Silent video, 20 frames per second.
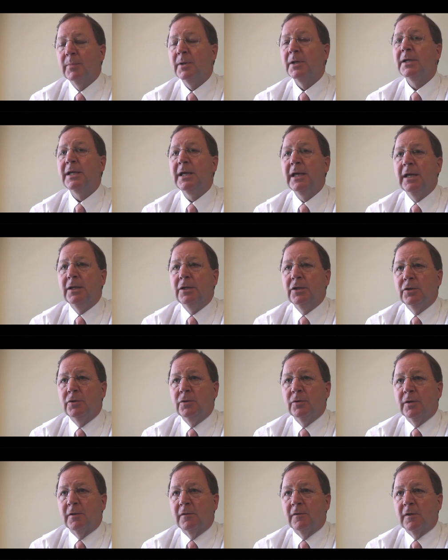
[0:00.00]
But again, you
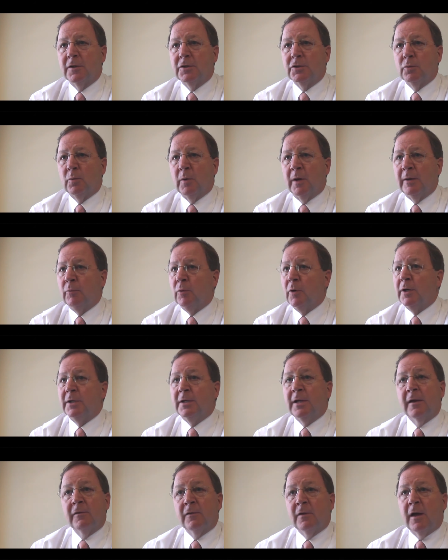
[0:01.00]
do it in such a way where it
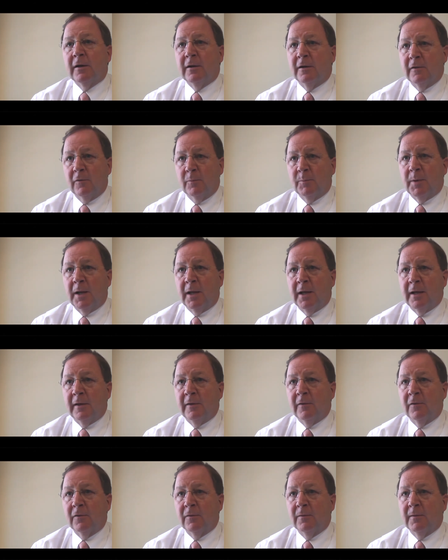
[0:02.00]
does not
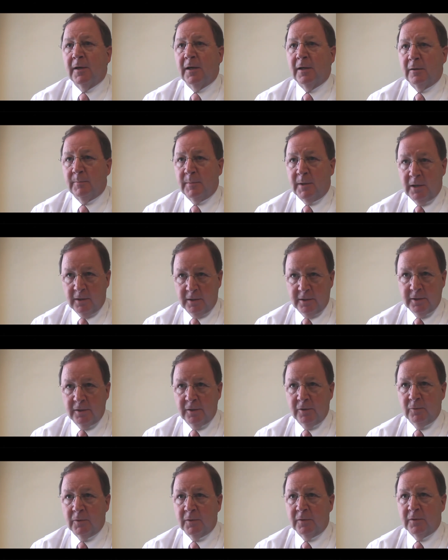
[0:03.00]
displace an American
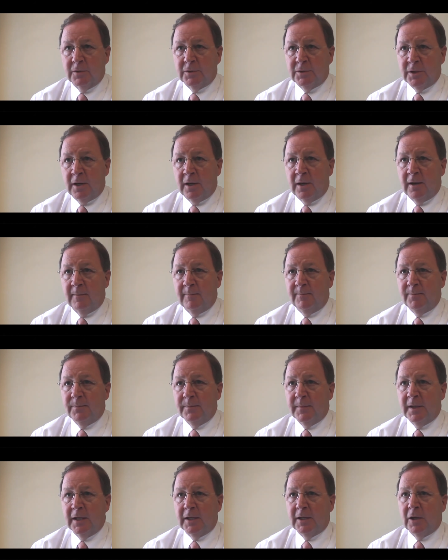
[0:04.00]
who wants a job.
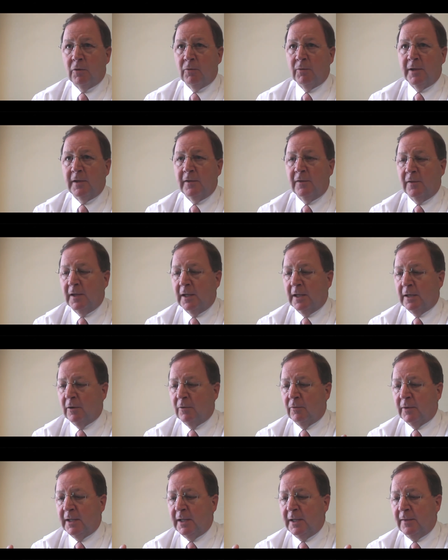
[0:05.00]
Mm-hmm. It only it
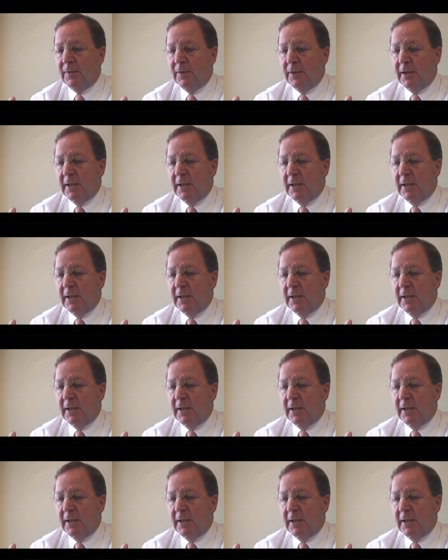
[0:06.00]
only